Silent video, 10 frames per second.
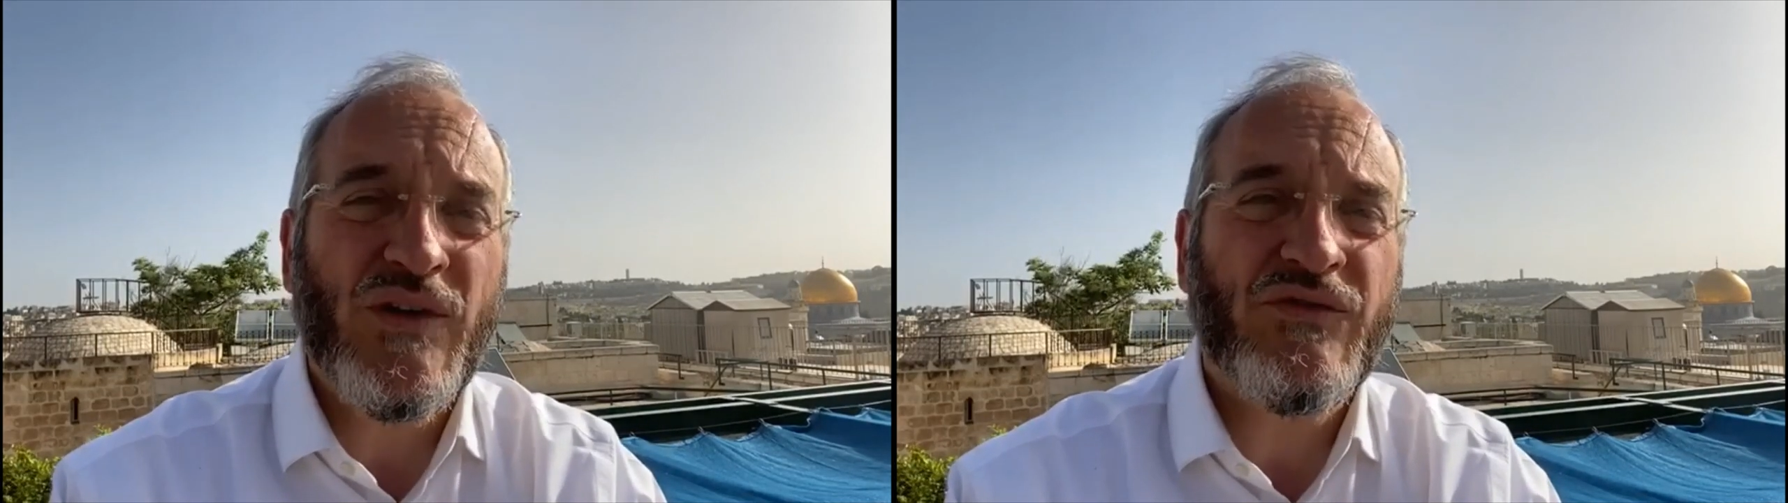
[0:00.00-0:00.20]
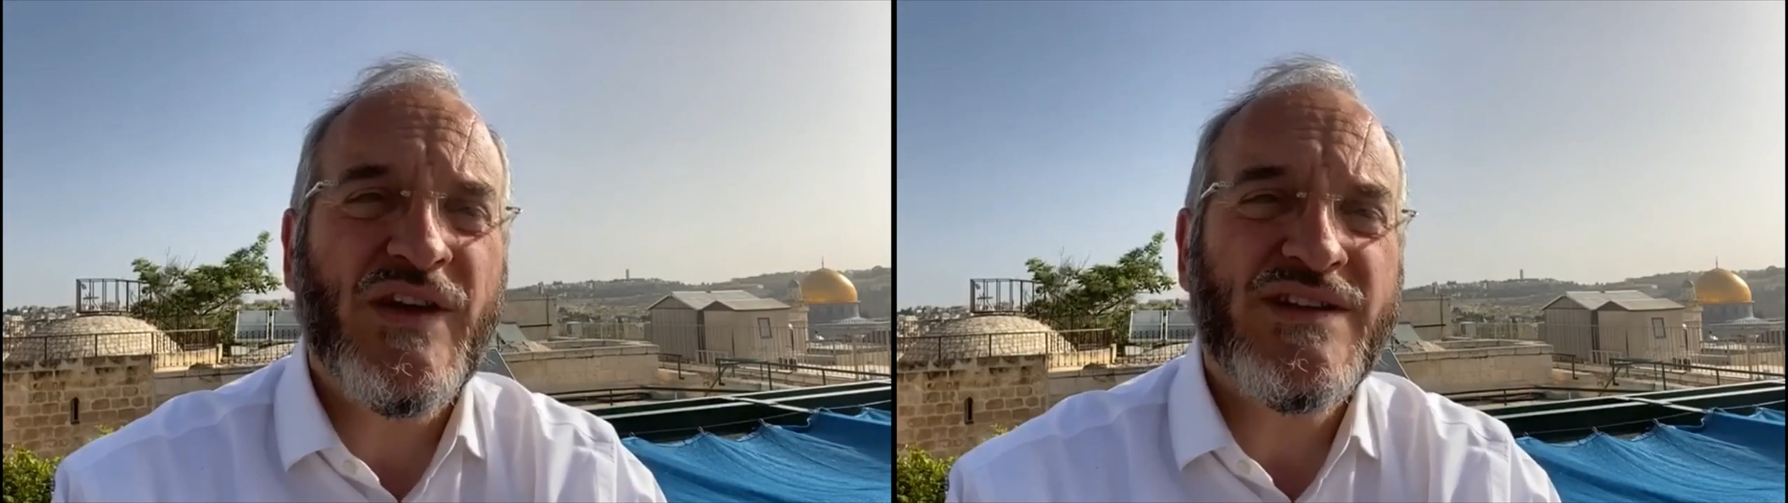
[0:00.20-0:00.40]

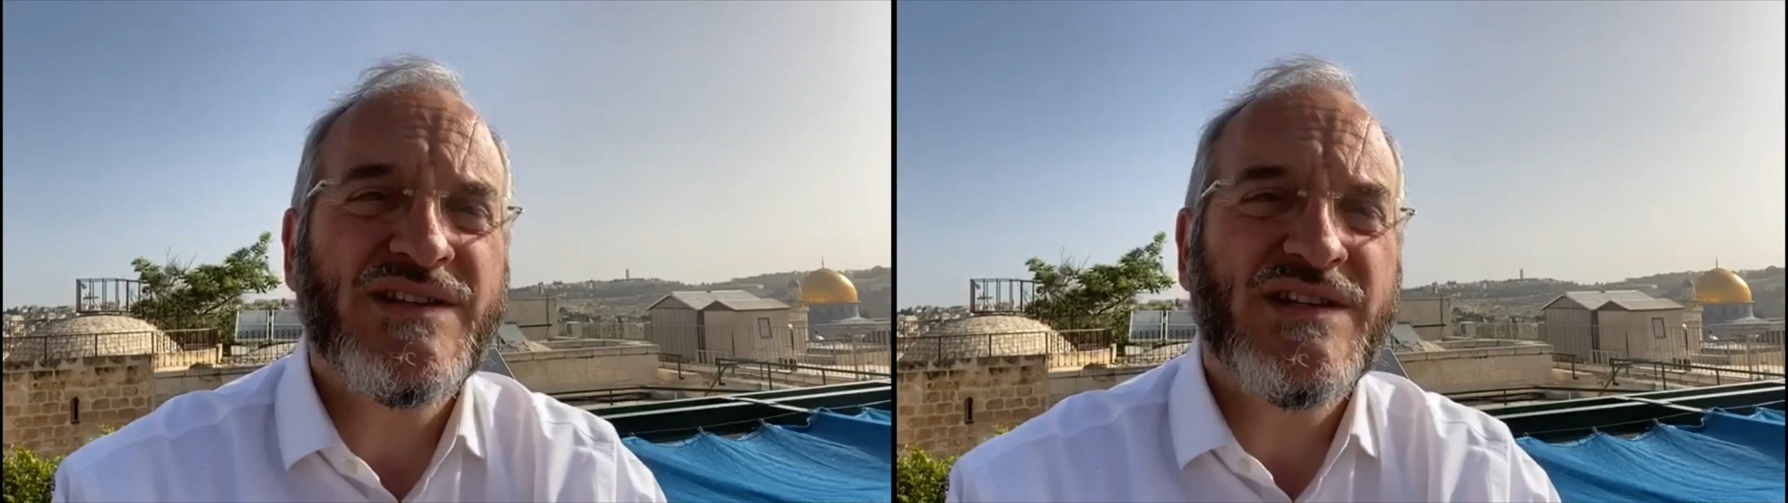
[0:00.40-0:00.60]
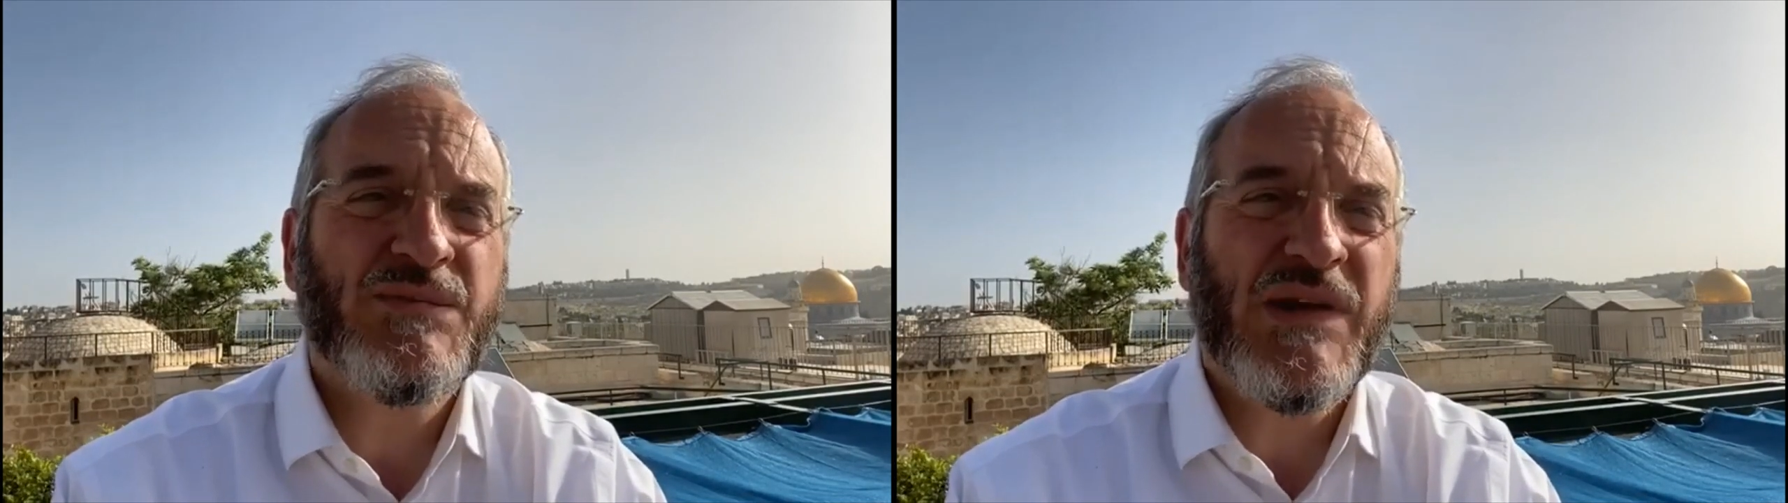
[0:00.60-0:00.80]
we face
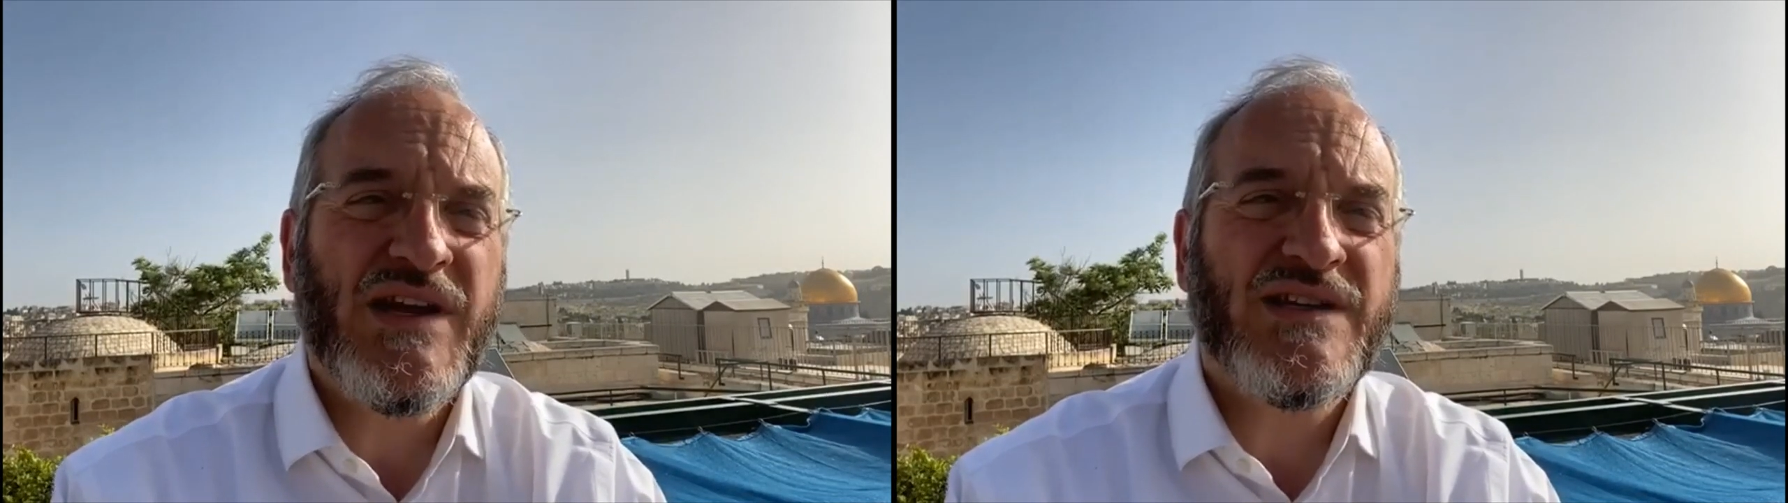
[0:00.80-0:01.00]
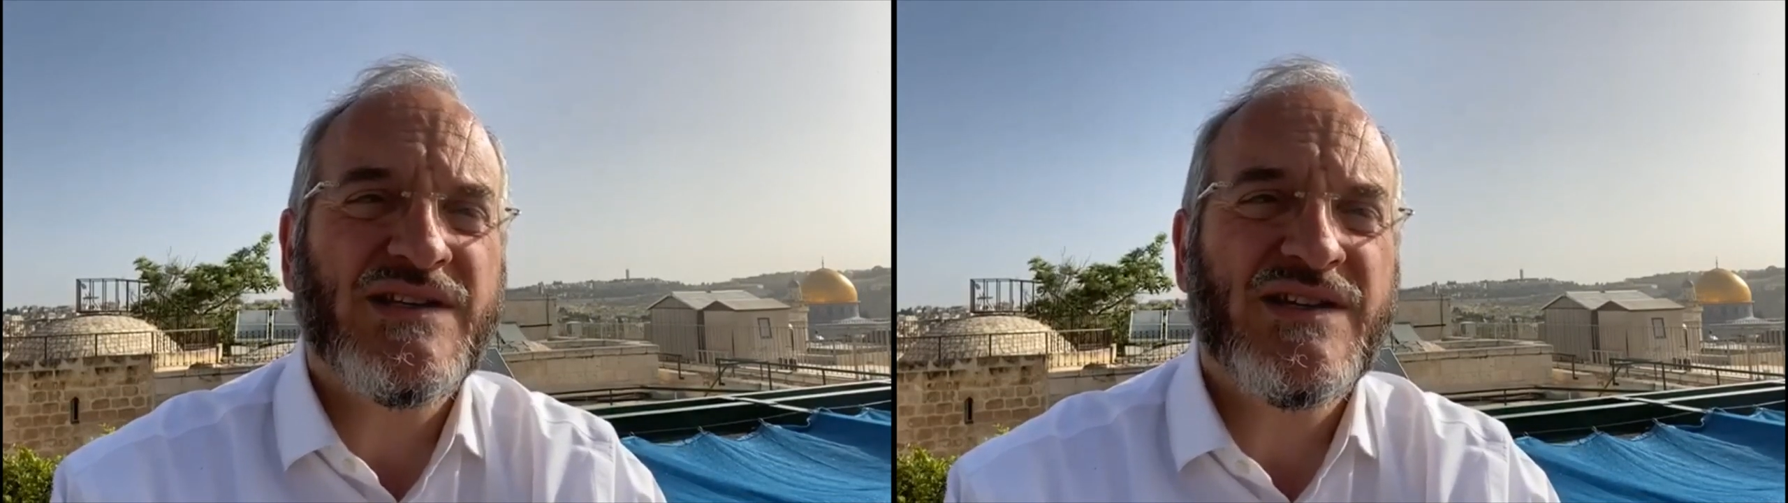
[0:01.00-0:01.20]
this
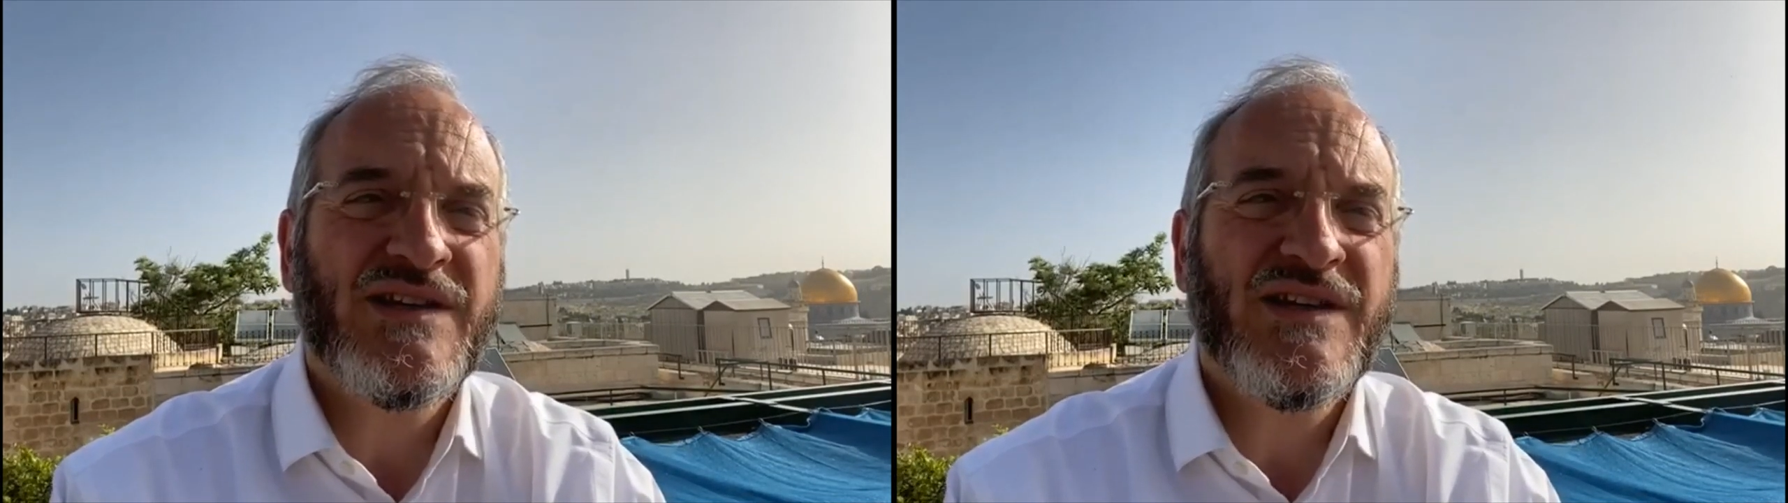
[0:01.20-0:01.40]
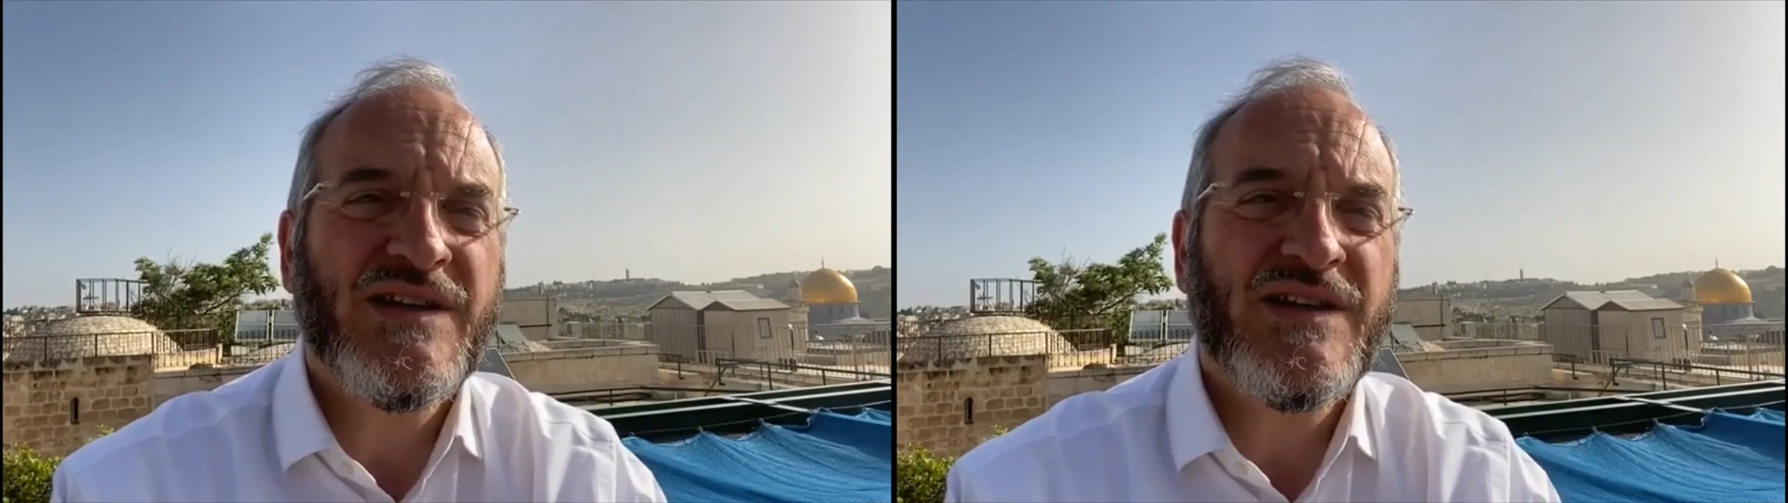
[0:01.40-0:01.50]
place,